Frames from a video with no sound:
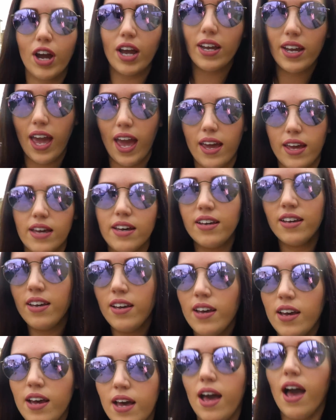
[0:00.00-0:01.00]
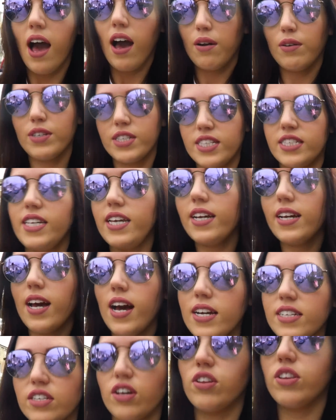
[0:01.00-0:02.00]
Right, okay. I'll see you
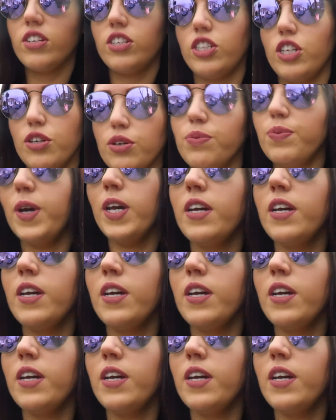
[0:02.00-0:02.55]
guys on the tube.